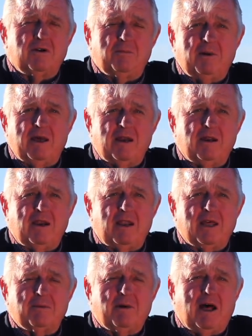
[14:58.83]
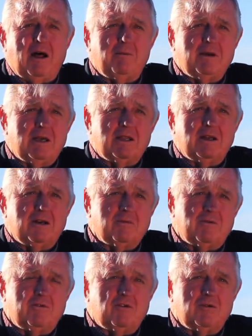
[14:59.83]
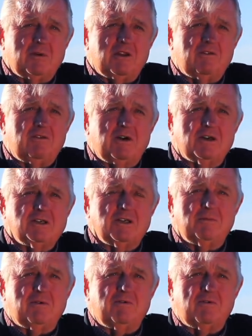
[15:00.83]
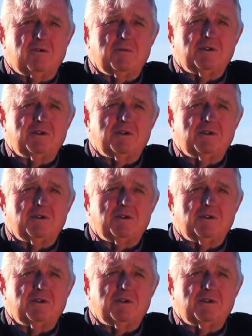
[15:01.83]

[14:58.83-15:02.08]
dependent on Lake Powell being there and performing the function it performs